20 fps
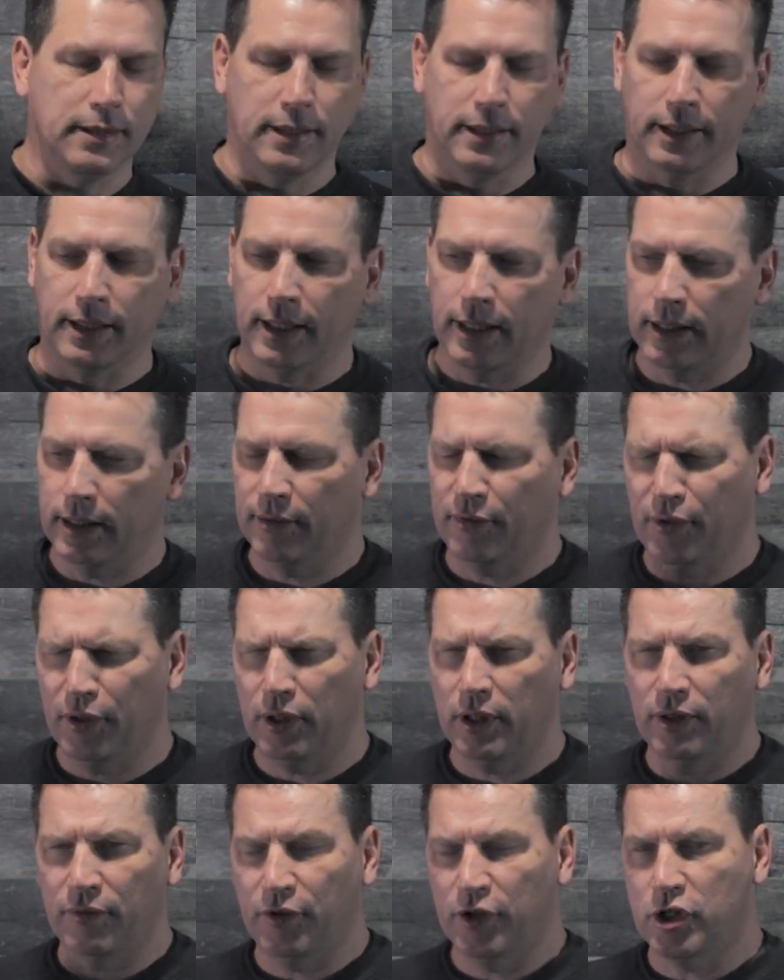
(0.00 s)
And again, if you,
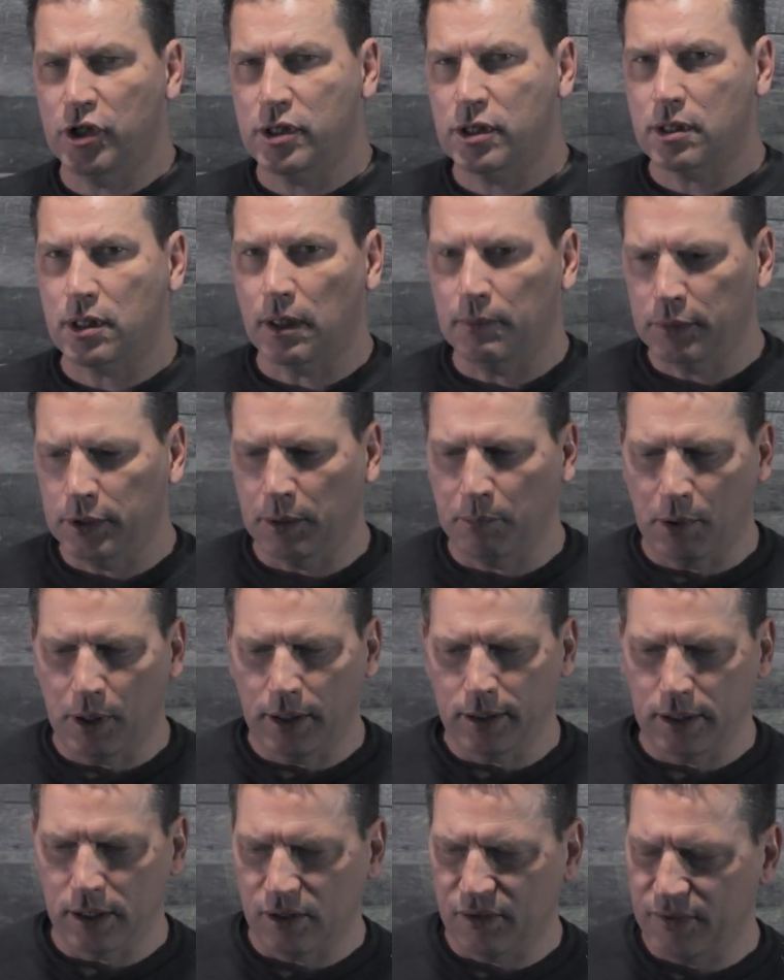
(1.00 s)
if you just stumbled
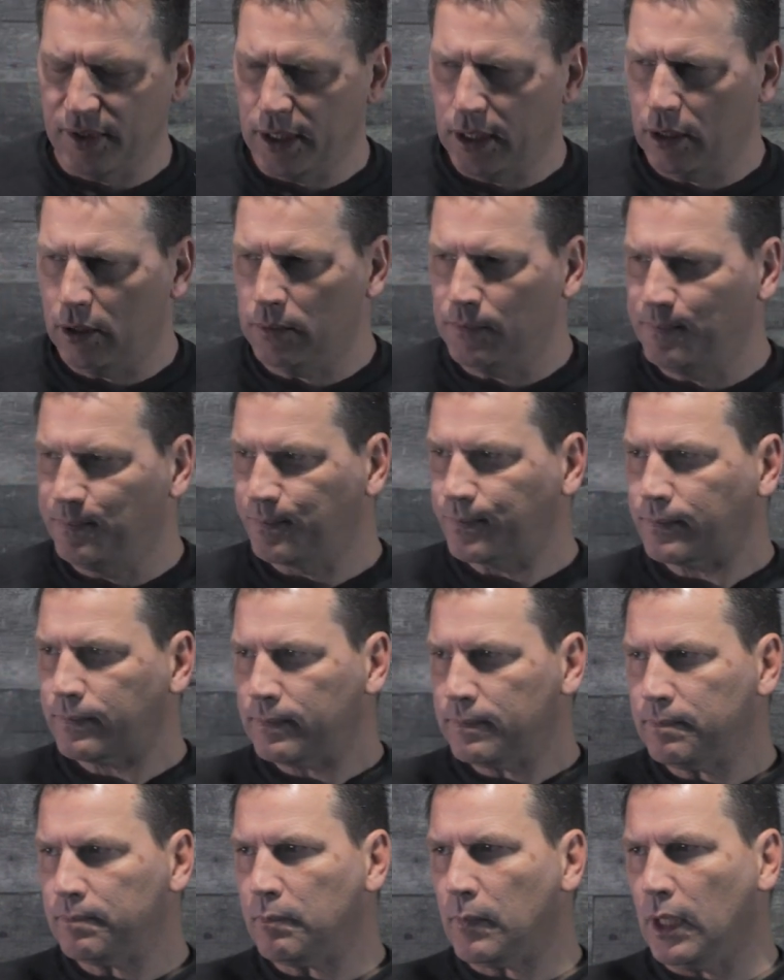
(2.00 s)
upon this video,
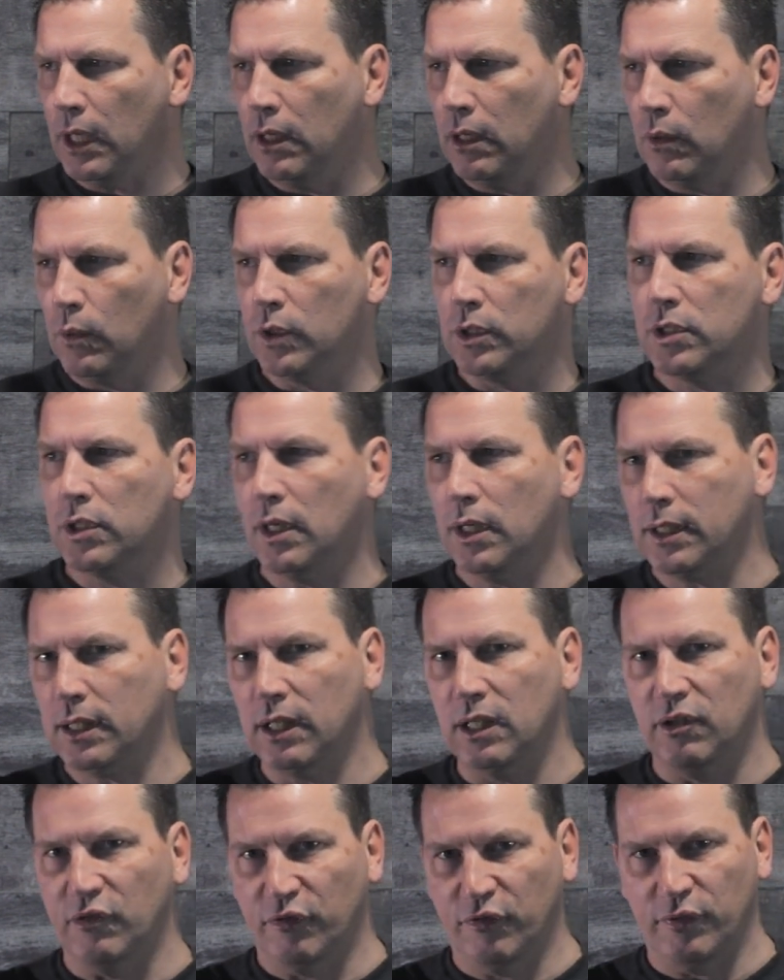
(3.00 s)
now we're
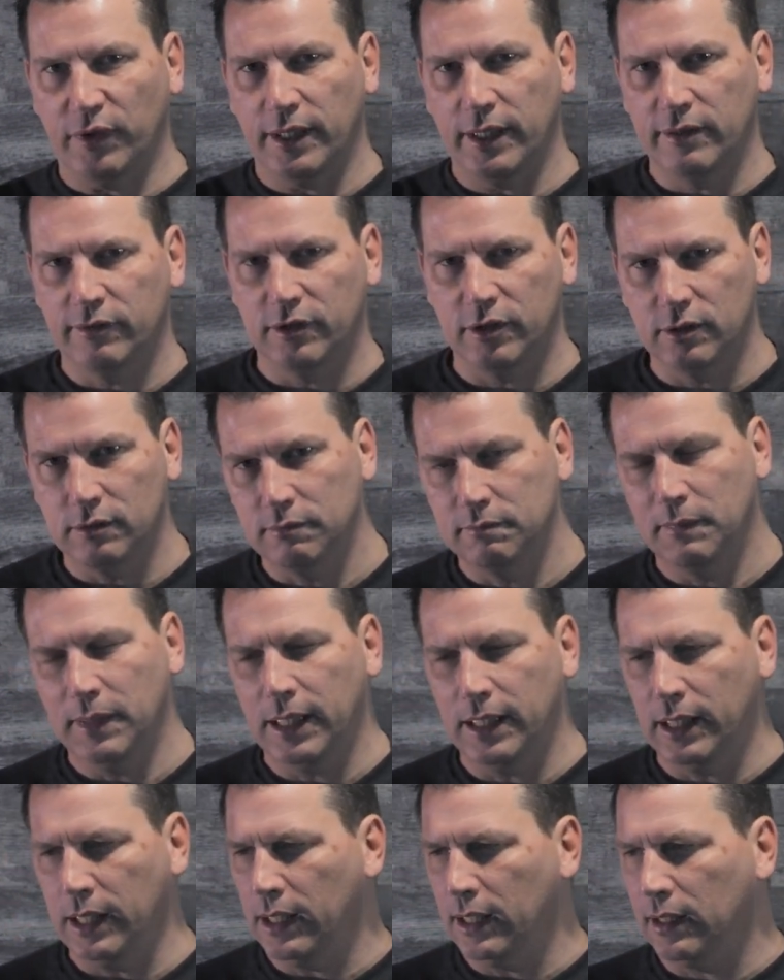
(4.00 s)
talking flavor
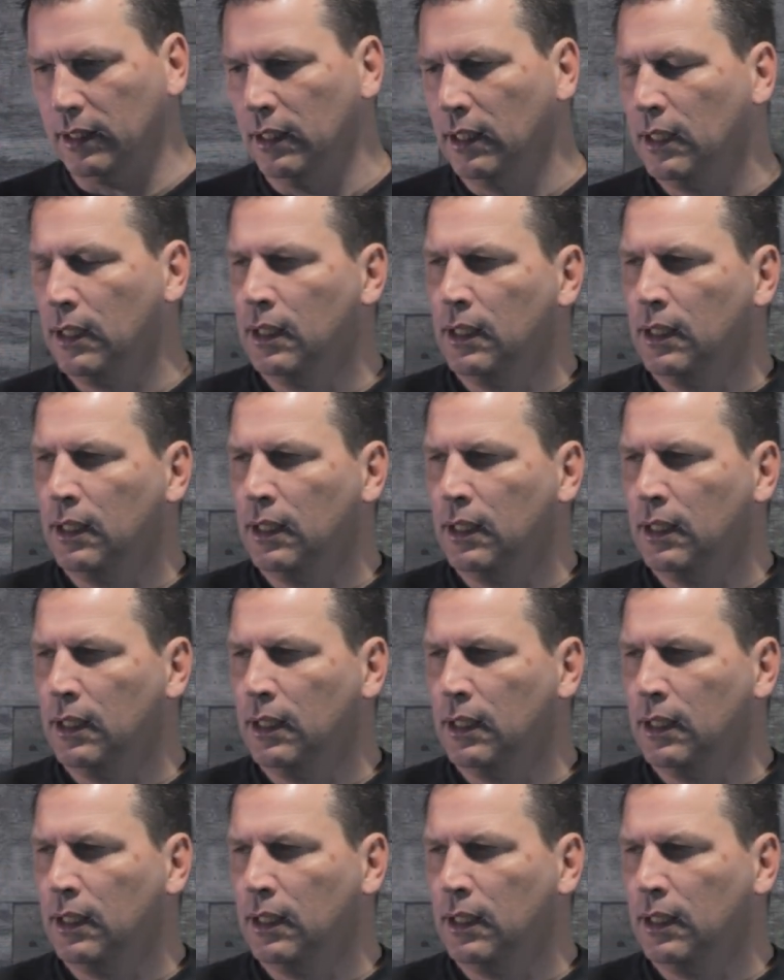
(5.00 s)
making.